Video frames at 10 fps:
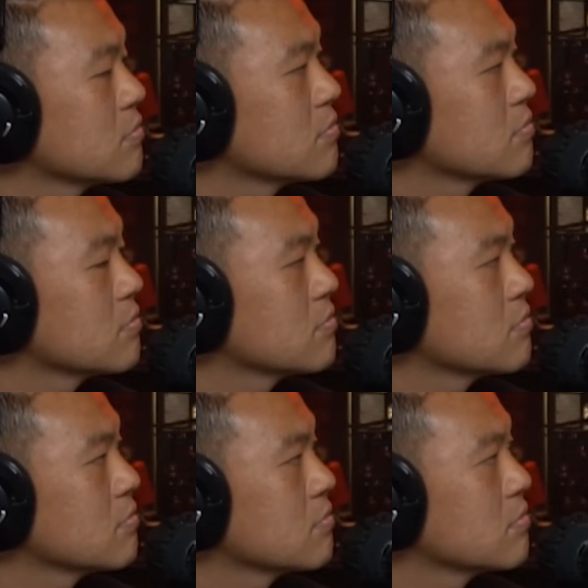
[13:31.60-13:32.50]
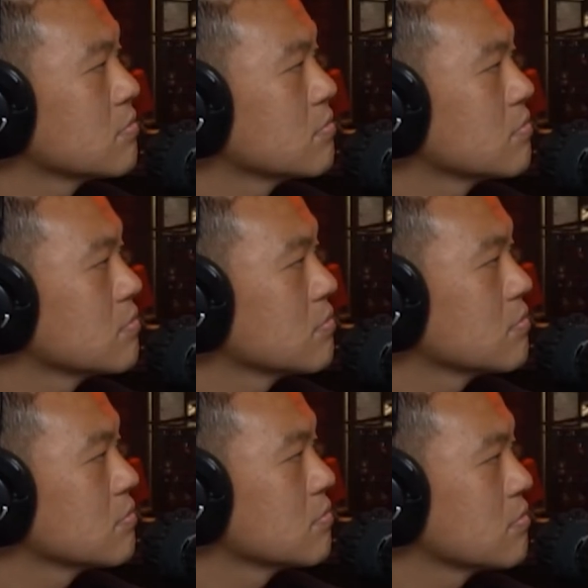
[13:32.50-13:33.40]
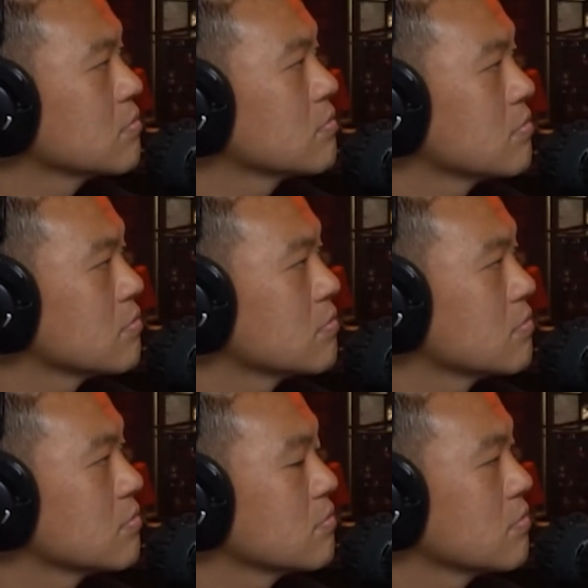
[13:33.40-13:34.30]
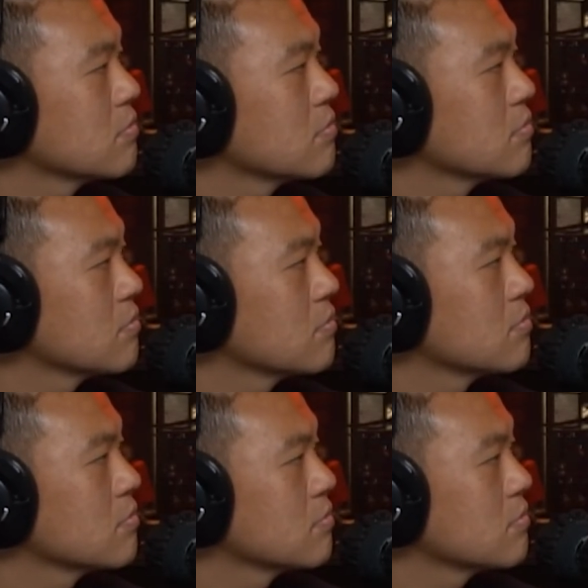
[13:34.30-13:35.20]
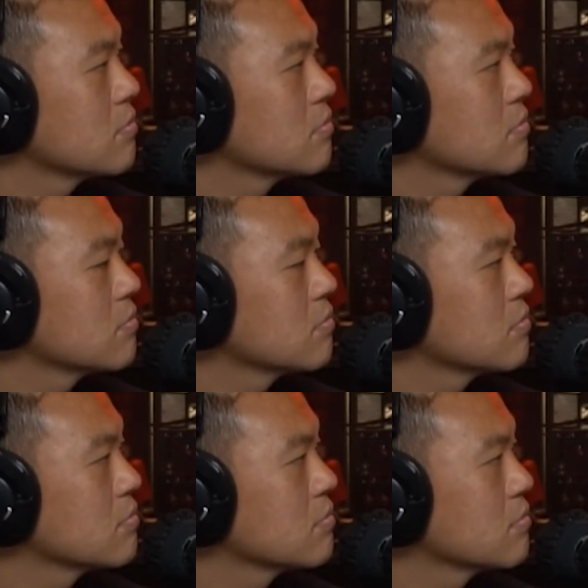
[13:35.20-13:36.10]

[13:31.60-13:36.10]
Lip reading: (not speaking)